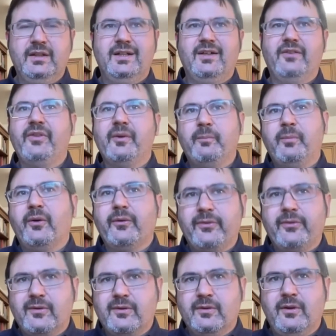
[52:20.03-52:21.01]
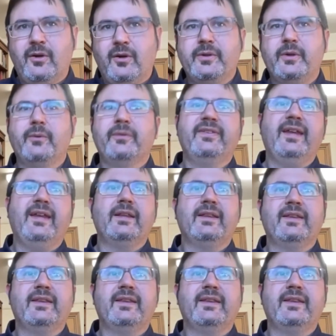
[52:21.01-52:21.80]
of the post-colonial state.